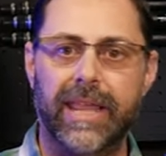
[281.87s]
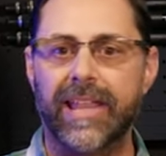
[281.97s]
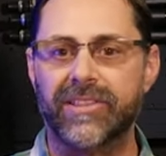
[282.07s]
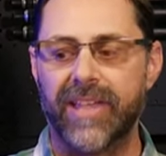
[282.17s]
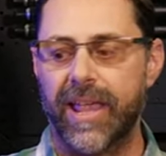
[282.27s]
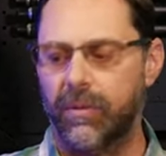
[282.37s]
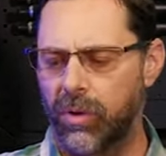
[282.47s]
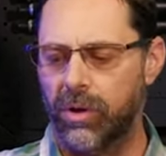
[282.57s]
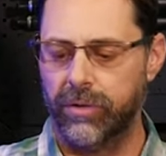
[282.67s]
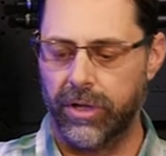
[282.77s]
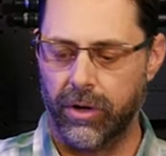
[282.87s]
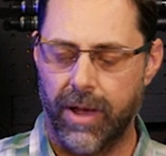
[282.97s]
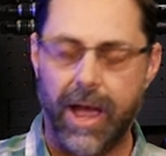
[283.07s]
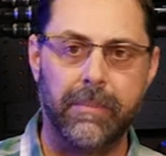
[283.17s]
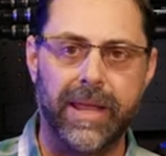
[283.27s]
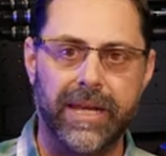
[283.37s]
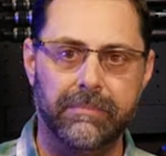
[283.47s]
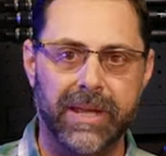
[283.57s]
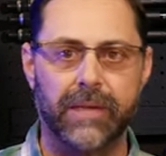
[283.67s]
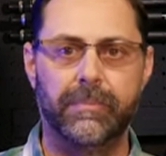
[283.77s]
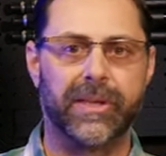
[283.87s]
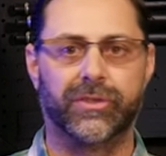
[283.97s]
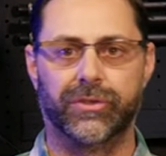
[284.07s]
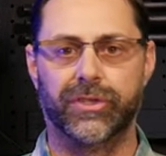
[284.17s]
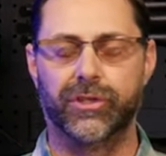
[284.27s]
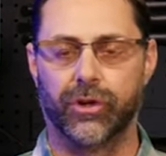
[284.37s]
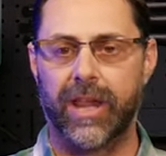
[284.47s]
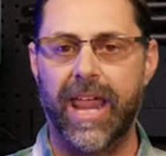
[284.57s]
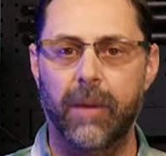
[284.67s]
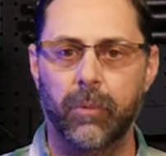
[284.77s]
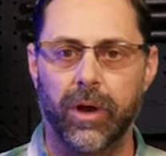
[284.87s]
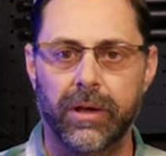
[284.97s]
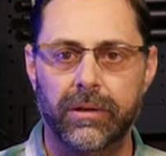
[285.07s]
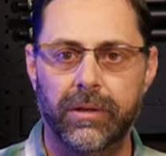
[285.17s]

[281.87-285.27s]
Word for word: and say, well, you know, how many megapixels is your camera?